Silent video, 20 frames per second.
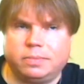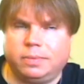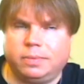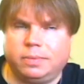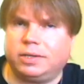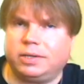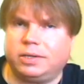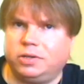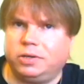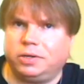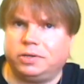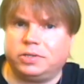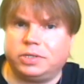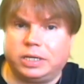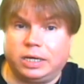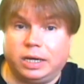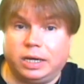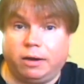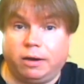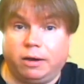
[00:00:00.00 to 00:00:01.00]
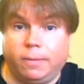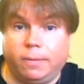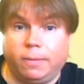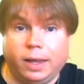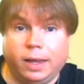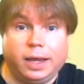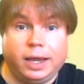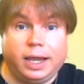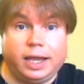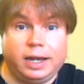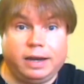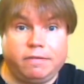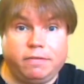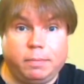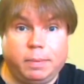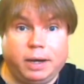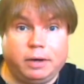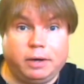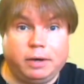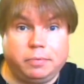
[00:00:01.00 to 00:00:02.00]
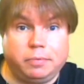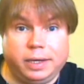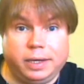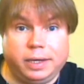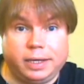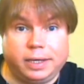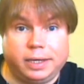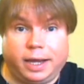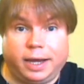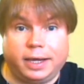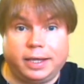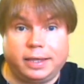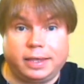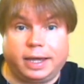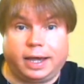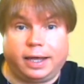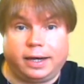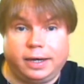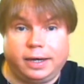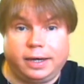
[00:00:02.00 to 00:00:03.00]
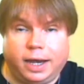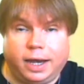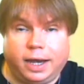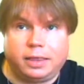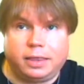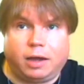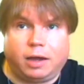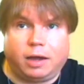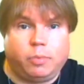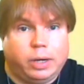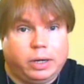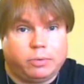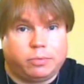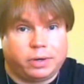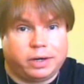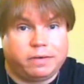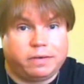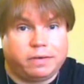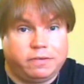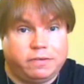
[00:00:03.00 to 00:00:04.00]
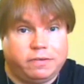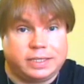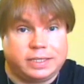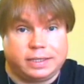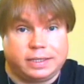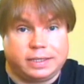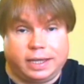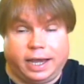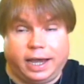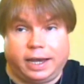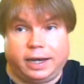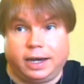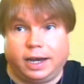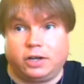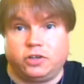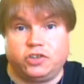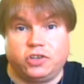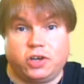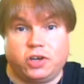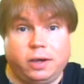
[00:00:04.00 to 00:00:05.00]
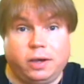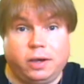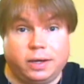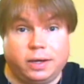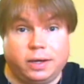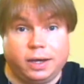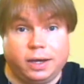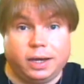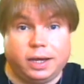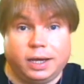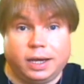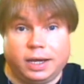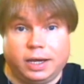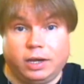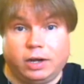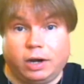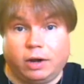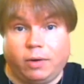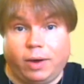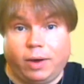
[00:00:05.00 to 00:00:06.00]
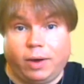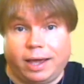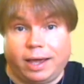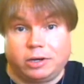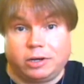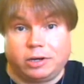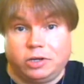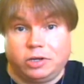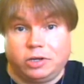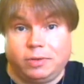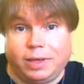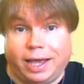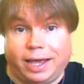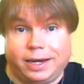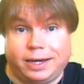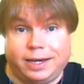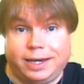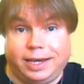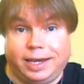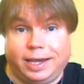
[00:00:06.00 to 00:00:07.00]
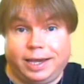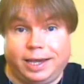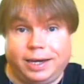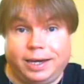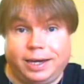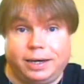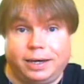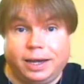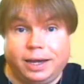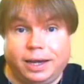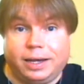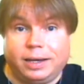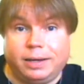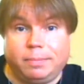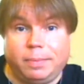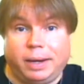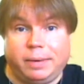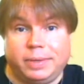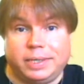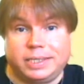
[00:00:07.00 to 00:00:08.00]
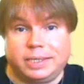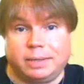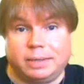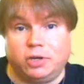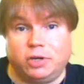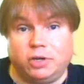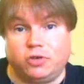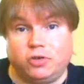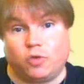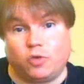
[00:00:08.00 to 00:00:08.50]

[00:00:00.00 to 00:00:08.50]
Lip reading: about two years ago. And everybody really liked that. And I thought we'd revisit that, and I'd show you, you know, how to do that again, and maybe some new